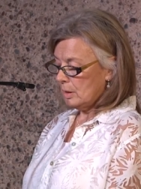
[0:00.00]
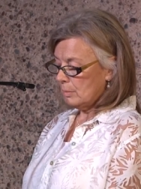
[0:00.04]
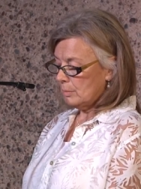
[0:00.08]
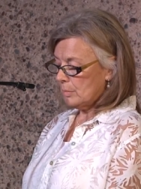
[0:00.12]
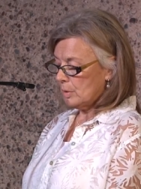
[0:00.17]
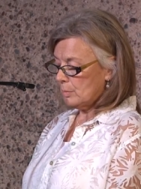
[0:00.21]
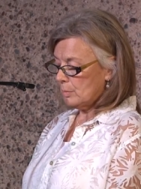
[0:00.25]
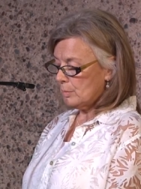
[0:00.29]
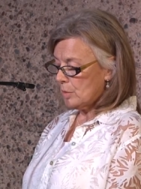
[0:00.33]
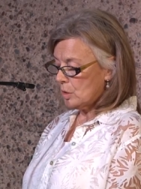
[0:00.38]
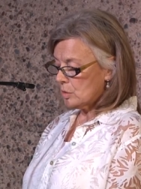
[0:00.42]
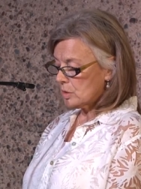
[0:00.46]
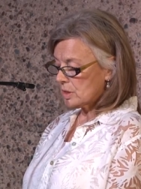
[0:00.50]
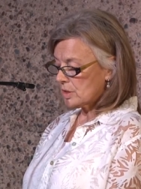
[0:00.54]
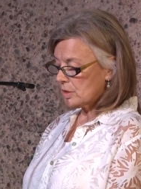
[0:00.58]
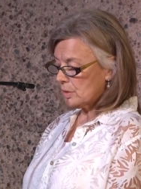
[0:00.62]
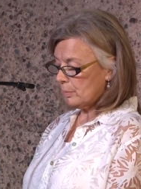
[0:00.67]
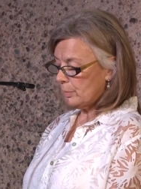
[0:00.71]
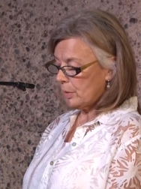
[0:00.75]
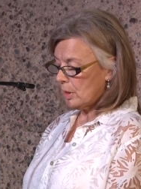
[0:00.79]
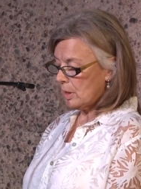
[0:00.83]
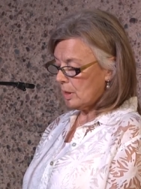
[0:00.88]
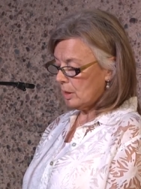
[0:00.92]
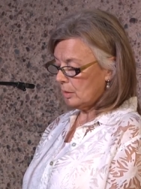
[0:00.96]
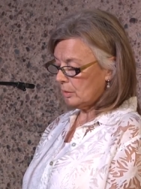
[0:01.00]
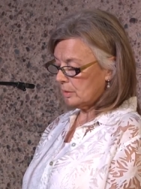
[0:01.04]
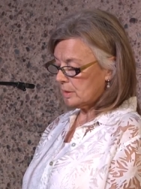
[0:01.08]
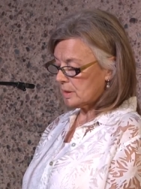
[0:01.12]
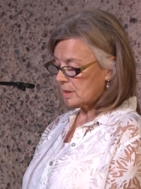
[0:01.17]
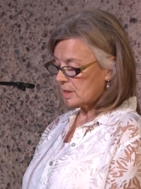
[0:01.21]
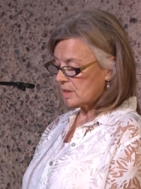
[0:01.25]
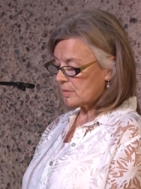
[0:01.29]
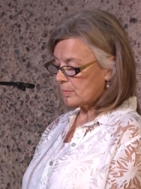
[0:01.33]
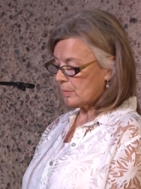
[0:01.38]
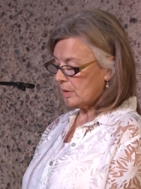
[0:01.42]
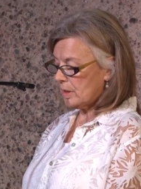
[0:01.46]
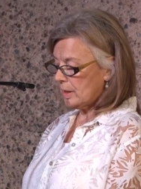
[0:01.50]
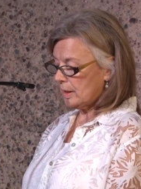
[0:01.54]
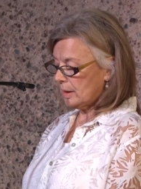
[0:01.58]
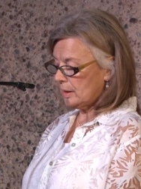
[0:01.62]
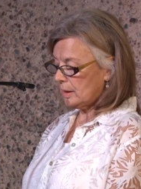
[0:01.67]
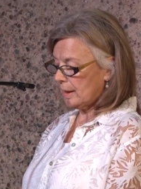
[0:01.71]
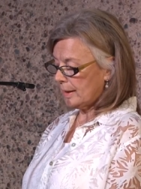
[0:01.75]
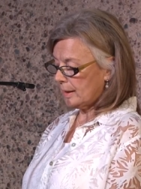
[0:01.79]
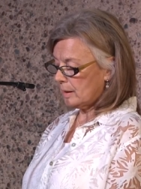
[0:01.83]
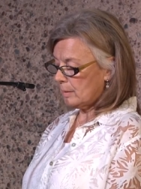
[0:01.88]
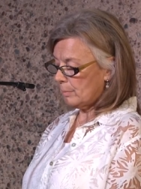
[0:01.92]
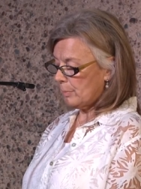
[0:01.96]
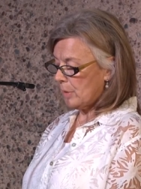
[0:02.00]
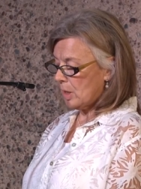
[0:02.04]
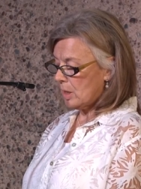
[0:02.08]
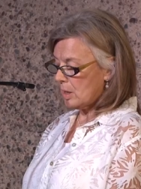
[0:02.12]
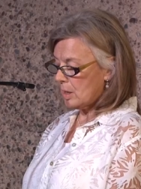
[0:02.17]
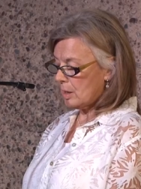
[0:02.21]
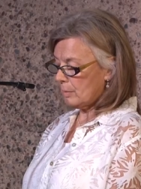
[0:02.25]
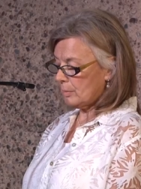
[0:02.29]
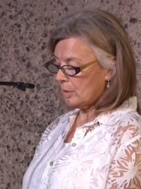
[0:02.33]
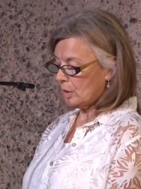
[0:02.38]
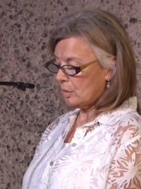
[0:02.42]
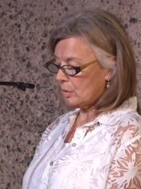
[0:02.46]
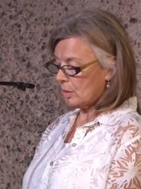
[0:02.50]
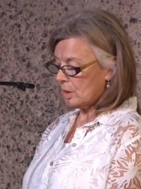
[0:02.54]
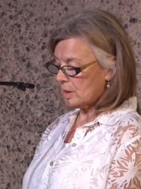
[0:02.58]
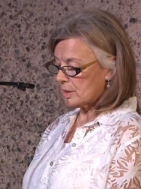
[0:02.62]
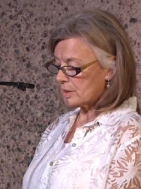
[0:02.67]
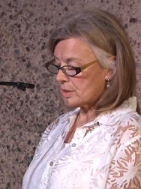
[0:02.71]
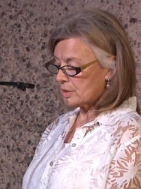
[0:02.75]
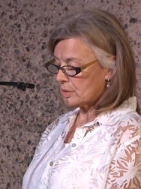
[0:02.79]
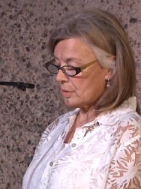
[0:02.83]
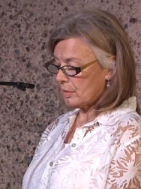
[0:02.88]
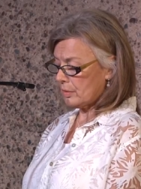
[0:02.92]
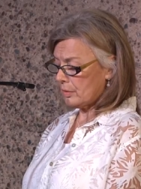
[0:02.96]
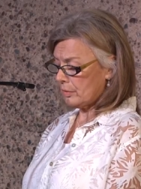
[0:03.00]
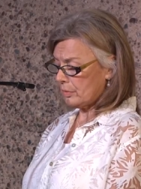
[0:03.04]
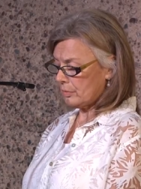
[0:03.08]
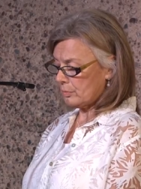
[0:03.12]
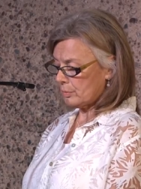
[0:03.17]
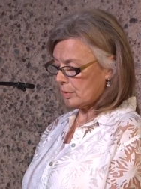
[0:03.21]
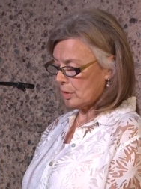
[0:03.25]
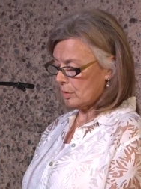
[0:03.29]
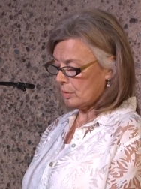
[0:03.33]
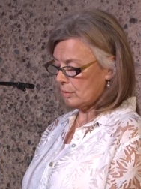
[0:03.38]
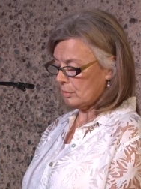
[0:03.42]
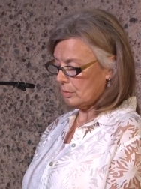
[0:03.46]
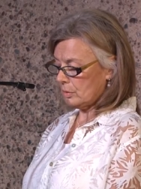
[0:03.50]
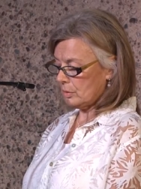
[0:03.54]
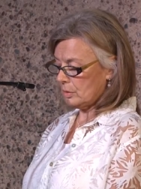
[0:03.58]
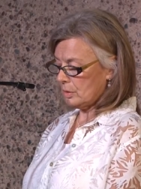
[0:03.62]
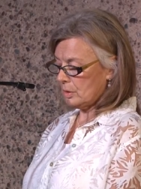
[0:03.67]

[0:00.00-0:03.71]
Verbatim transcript: Mimosa pollen spread like a bomb across the throat.